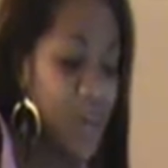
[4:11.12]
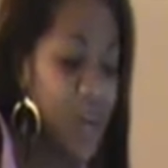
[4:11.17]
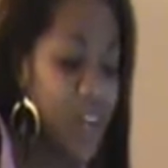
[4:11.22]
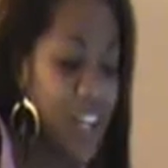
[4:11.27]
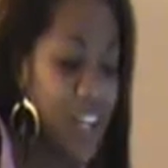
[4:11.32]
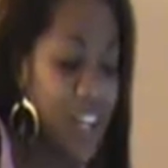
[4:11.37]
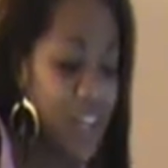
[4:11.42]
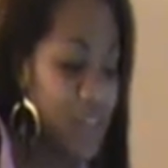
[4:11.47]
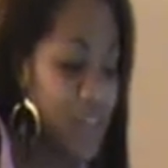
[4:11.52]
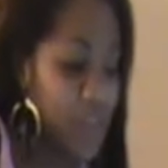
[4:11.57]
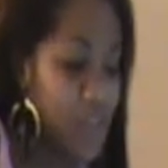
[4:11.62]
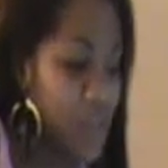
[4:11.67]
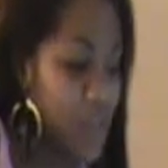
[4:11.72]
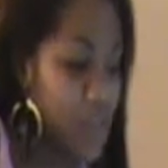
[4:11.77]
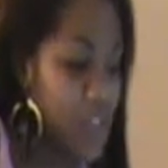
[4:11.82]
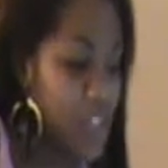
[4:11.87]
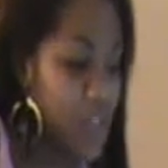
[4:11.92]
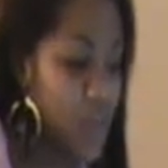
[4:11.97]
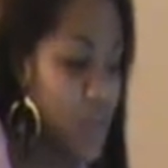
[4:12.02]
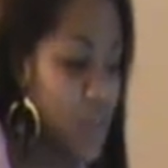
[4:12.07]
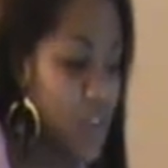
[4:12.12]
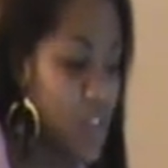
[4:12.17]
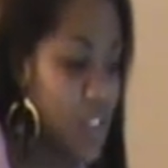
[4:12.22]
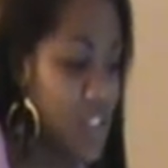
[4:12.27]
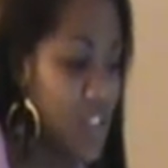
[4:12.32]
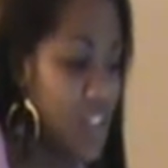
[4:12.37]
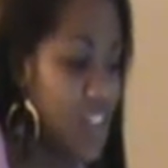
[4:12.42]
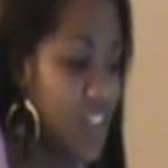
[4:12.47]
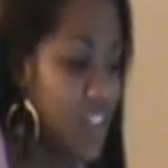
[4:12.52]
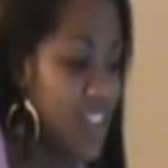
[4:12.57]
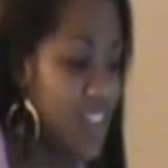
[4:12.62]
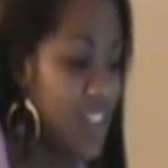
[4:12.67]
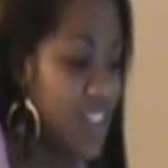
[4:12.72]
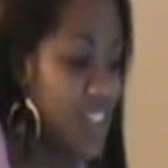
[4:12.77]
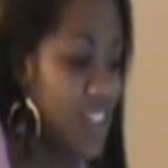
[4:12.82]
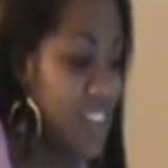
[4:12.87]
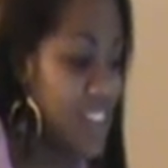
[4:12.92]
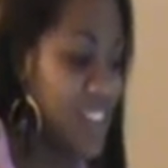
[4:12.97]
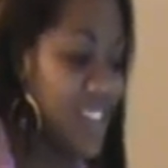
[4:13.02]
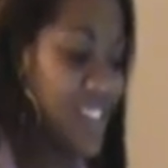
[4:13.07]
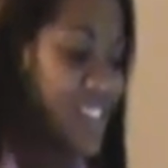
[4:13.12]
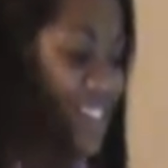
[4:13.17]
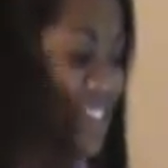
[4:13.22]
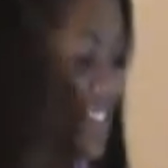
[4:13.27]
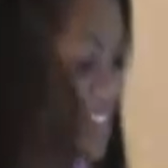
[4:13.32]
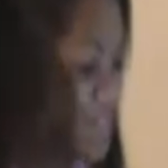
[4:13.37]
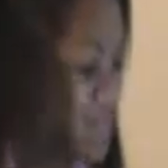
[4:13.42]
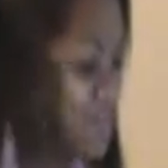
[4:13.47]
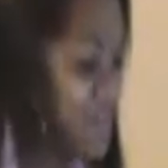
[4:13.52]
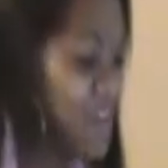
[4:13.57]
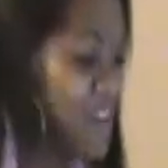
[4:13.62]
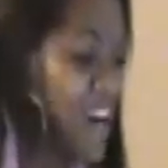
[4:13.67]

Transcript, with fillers: one in every 15 words he said. I'm